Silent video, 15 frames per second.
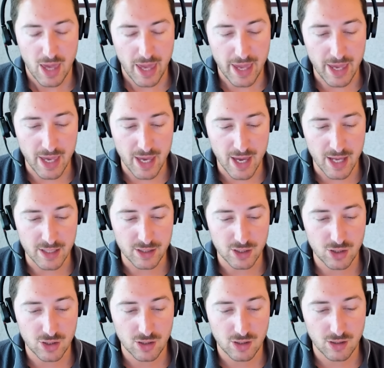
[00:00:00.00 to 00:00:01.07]
and
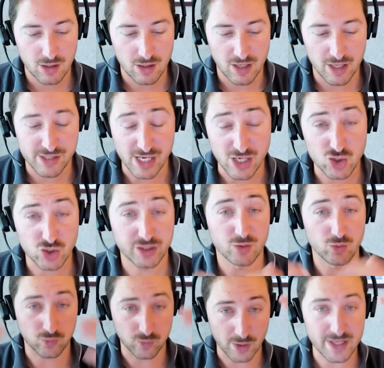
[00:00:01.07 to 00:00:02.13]
essentially
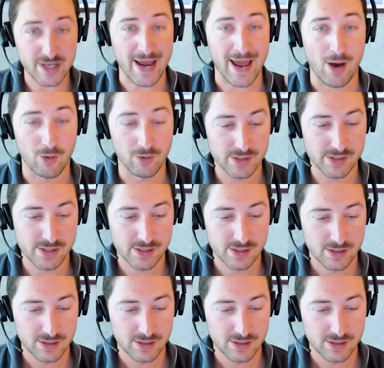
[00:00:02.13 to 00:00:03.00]
written out